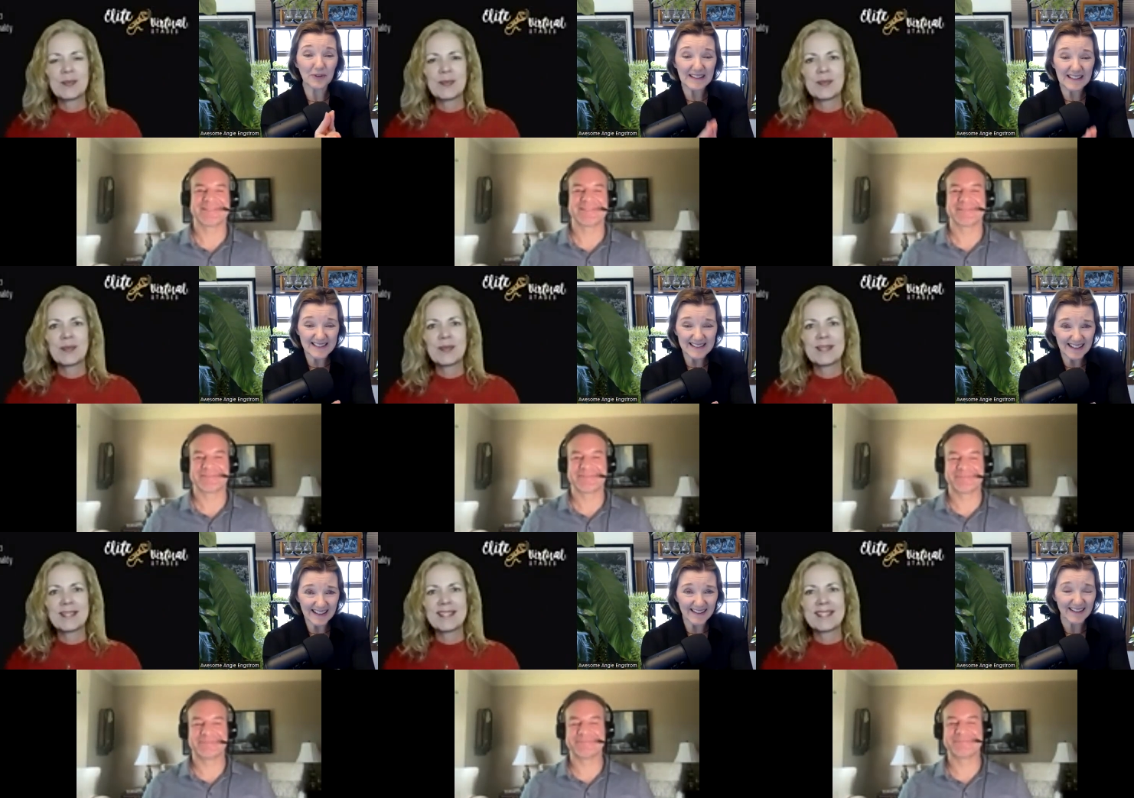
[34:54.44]
Speaker 1: for
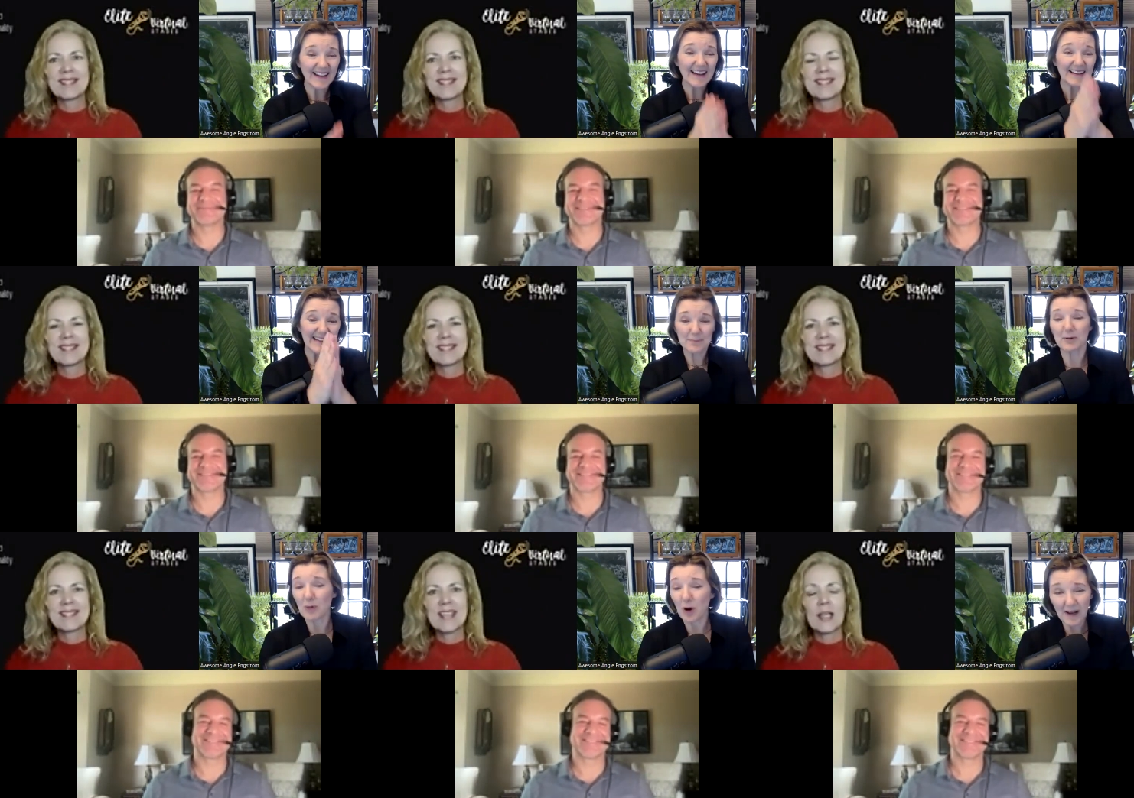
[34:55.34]
listening. Keep
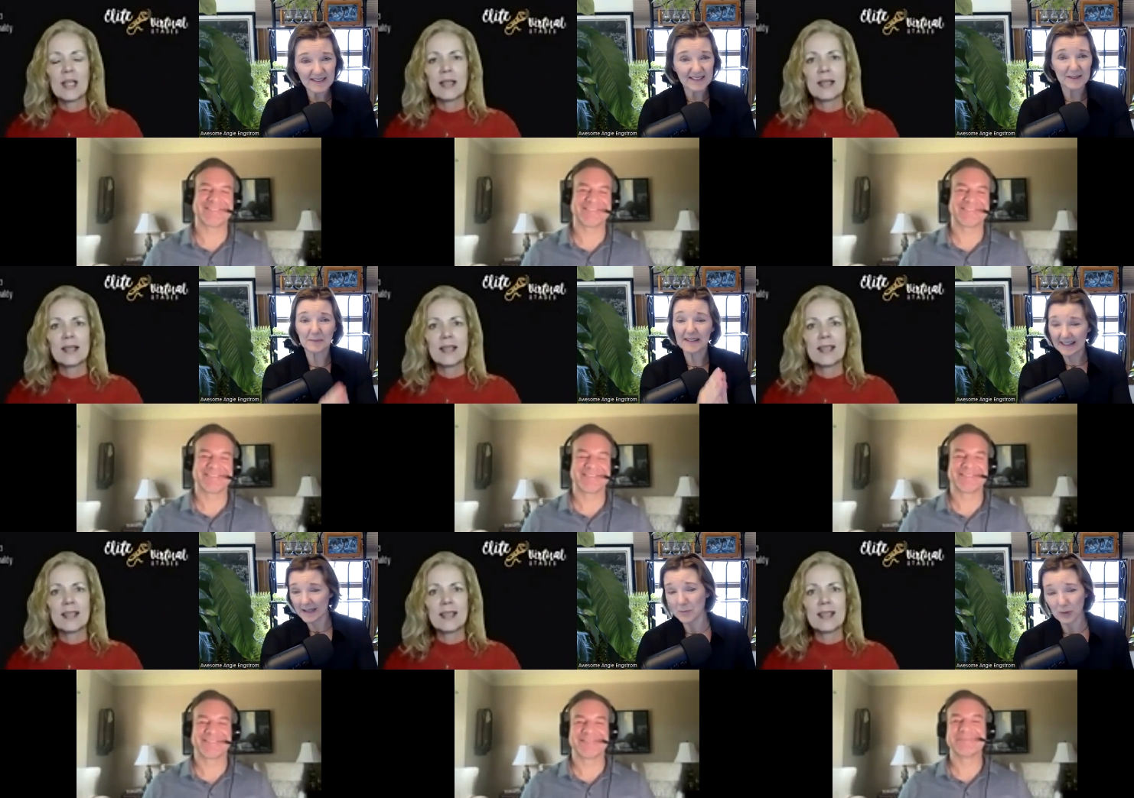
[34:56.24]
your momentum,
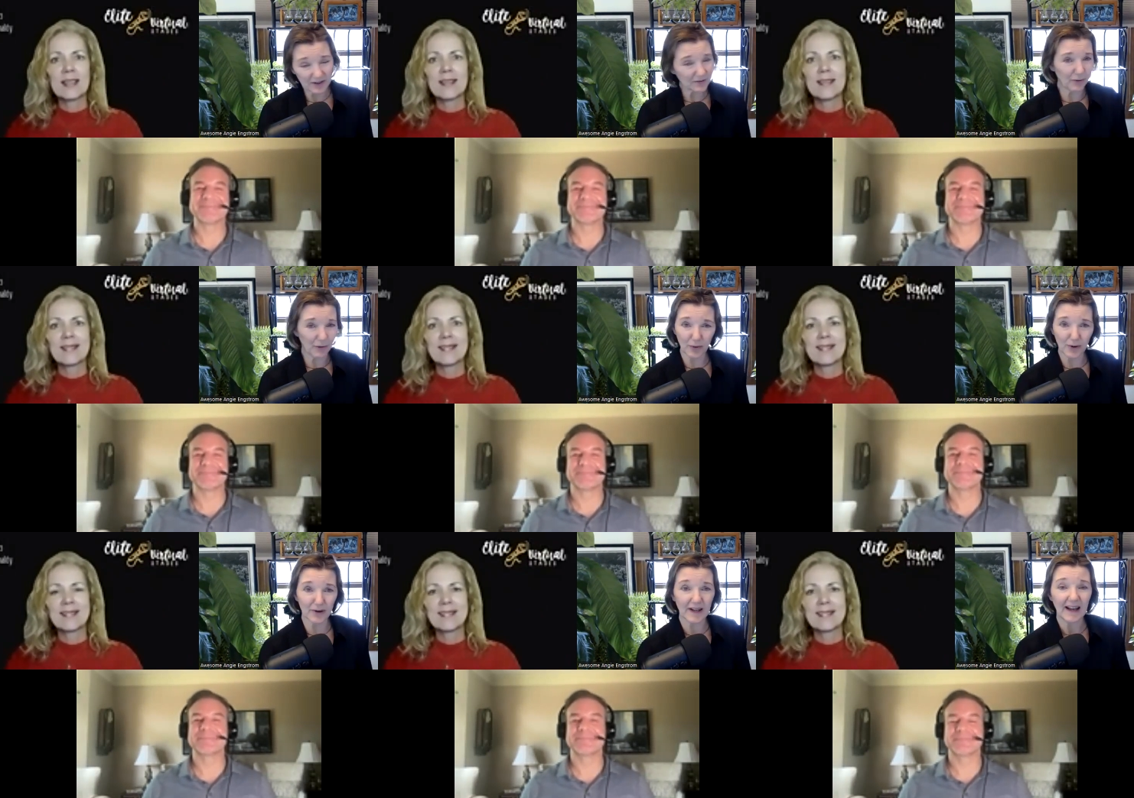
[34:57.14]
keep moving
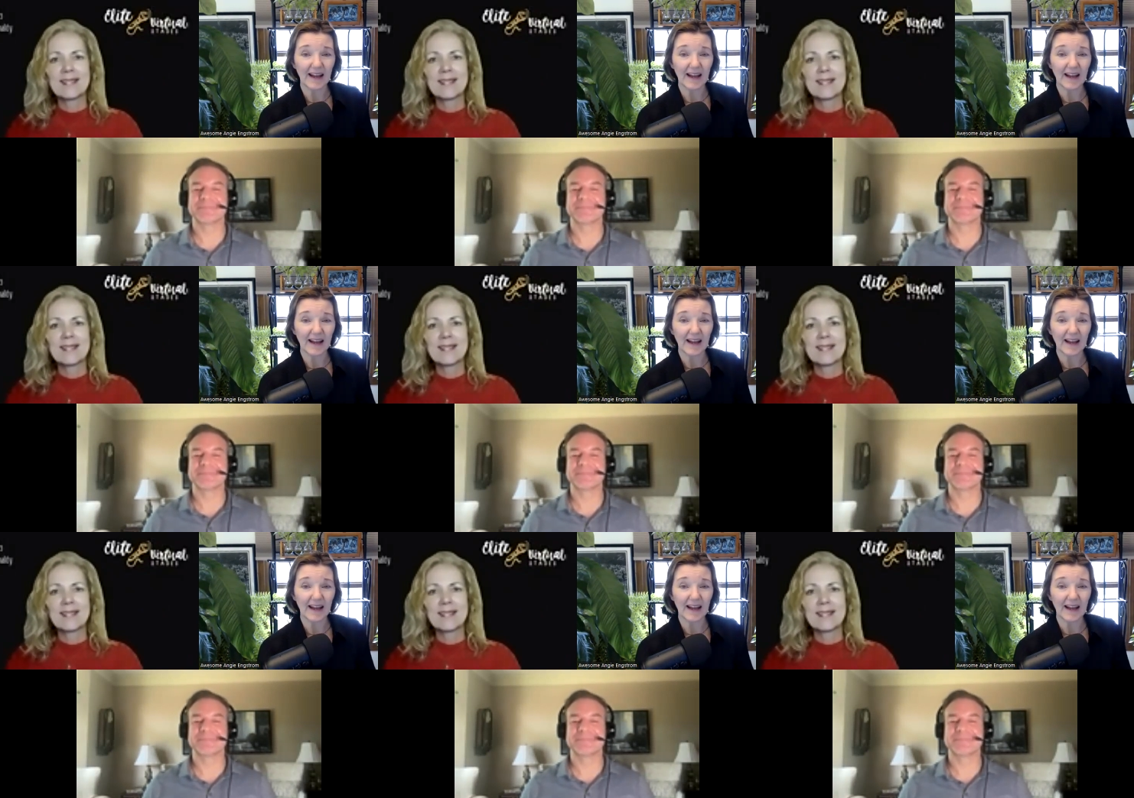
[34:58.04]
forward.